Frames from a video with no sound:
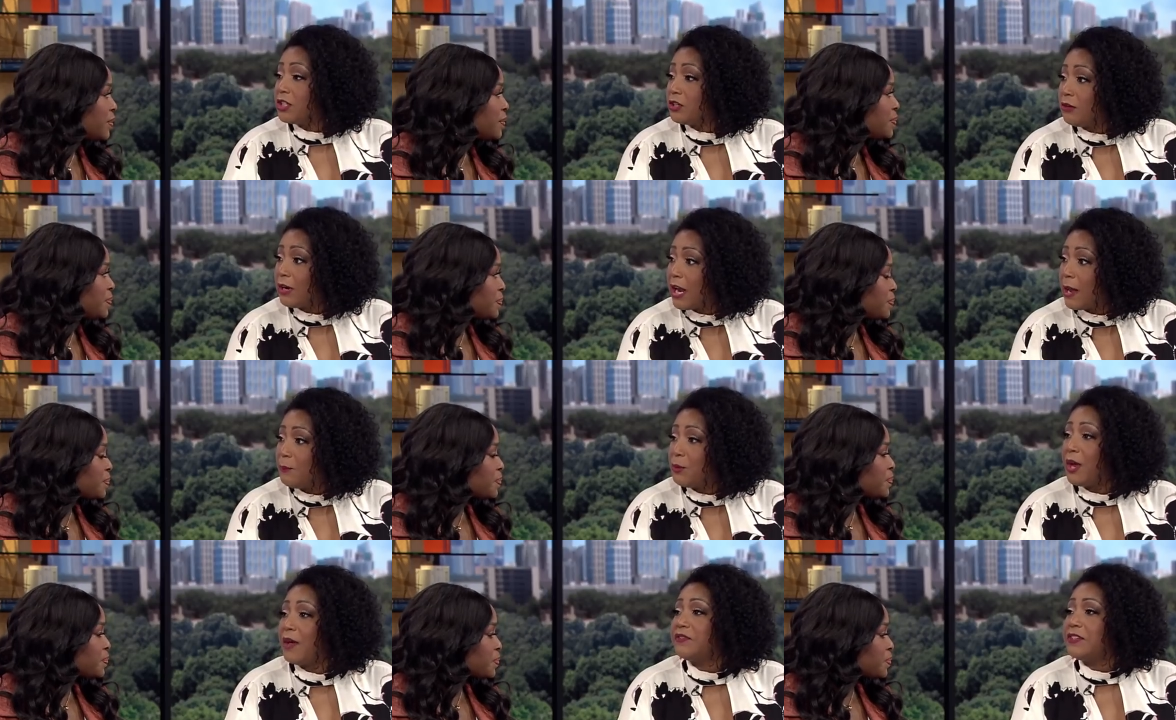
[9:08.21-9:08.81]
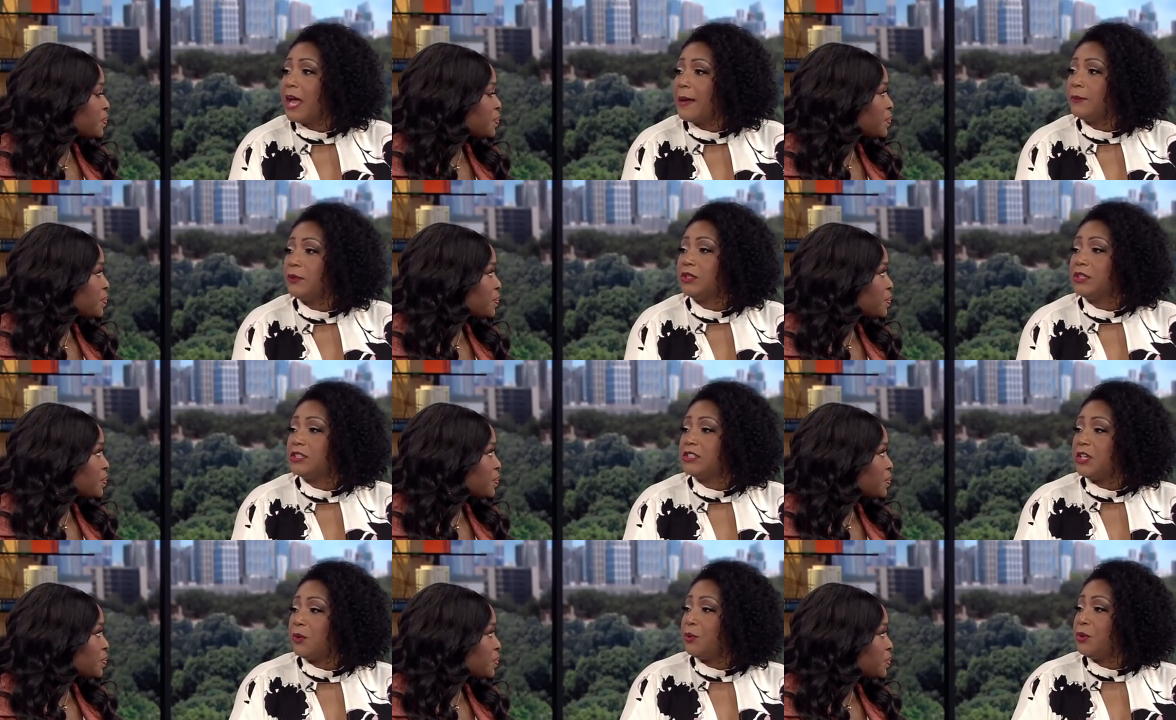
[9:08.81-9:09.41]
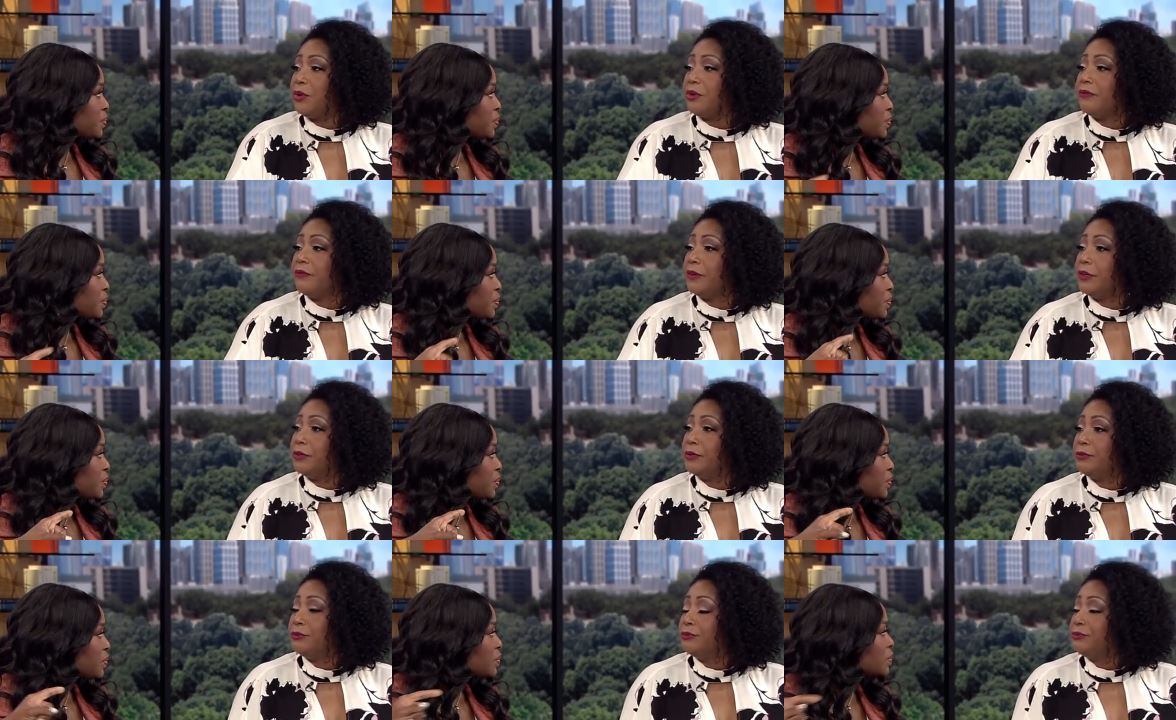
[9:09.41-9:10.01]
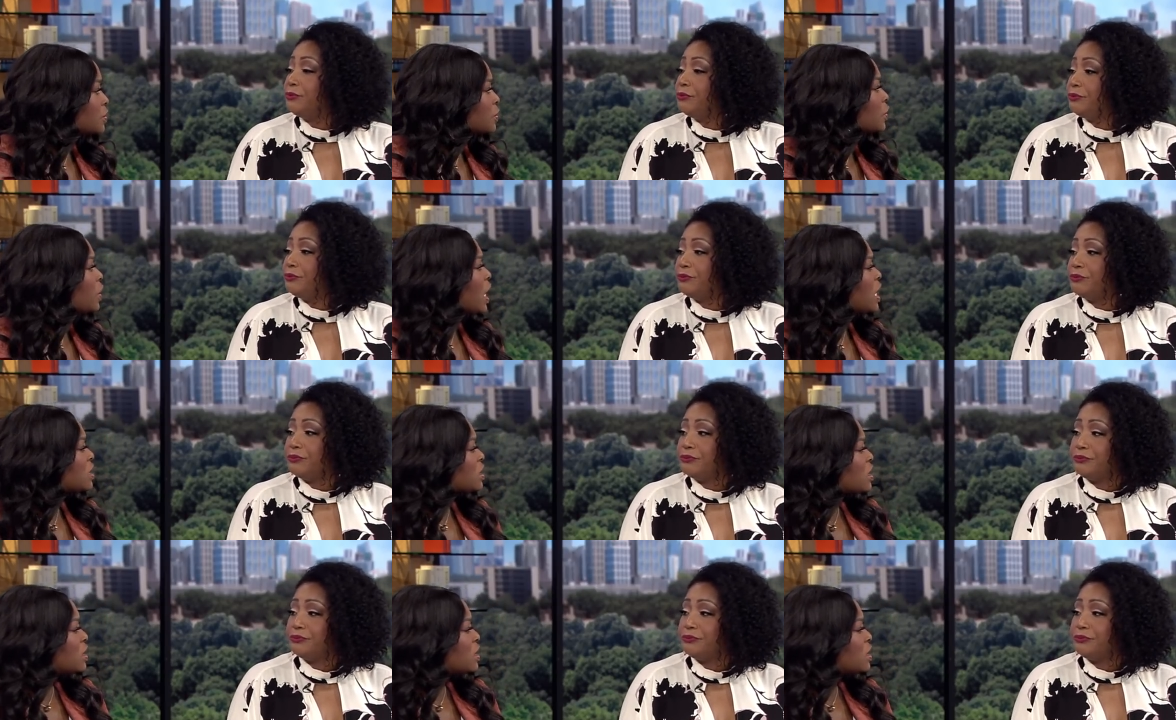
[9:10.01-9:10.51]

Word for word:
Speaker 1: Instagram, you have time to look and see where you can vote. Come on.